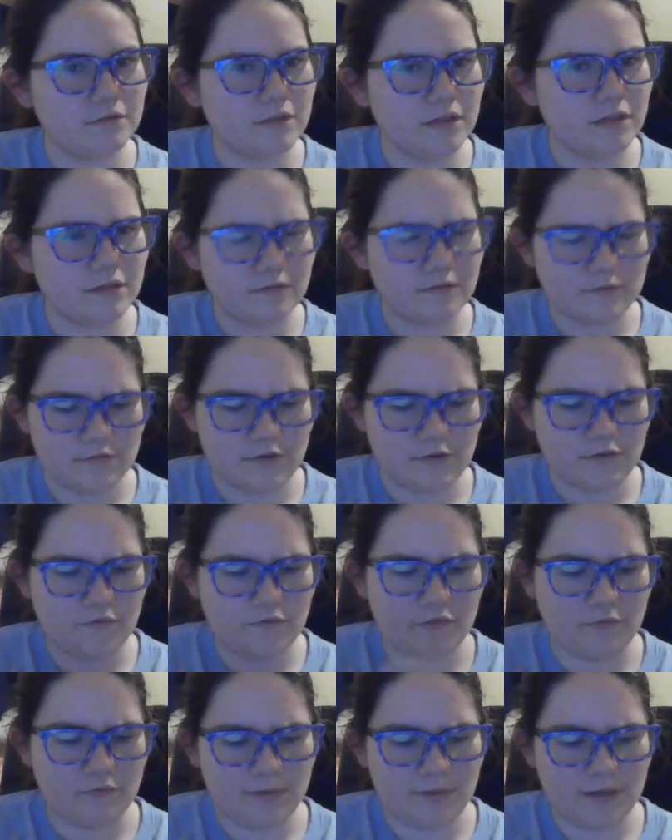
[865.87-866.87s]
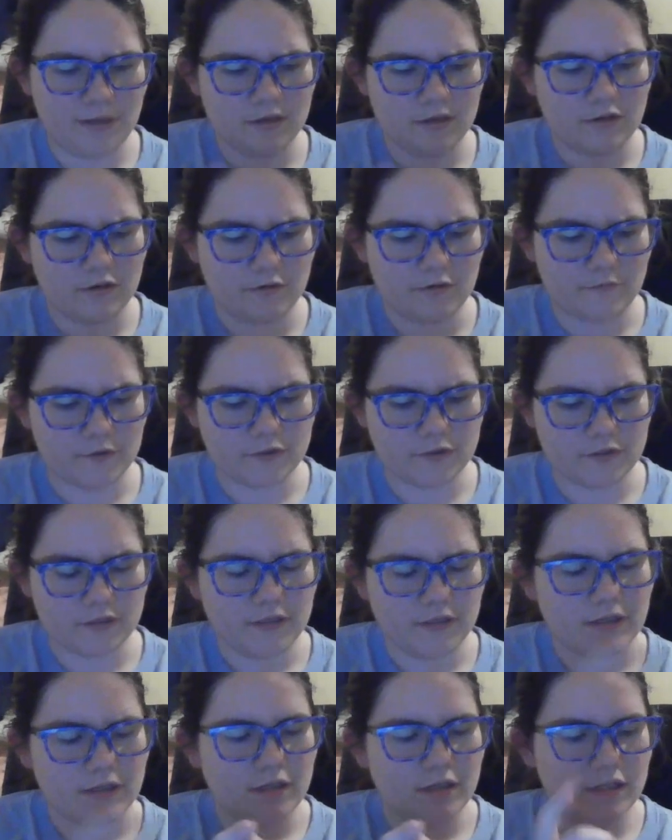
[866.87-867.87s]
I don't know if it would be a younger version.
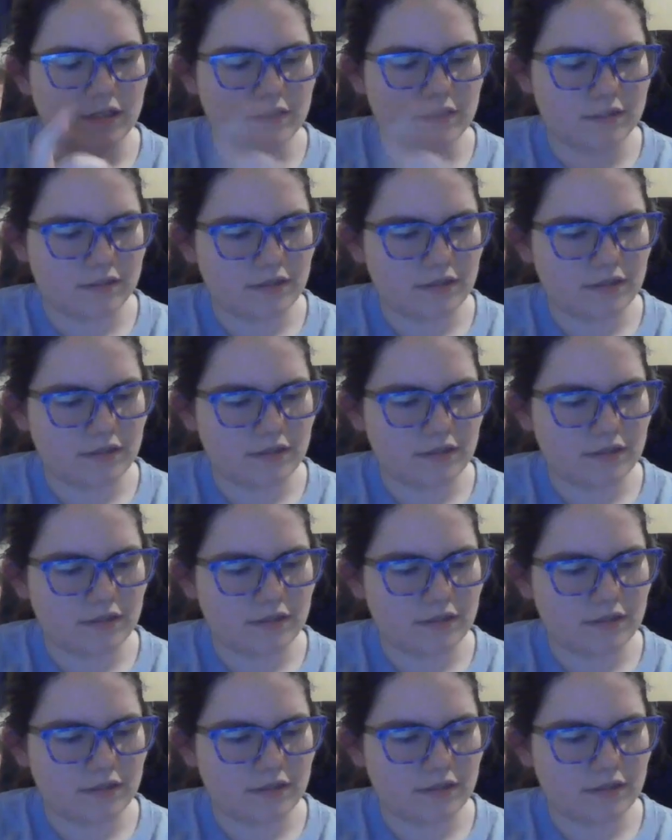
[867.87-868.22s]
It's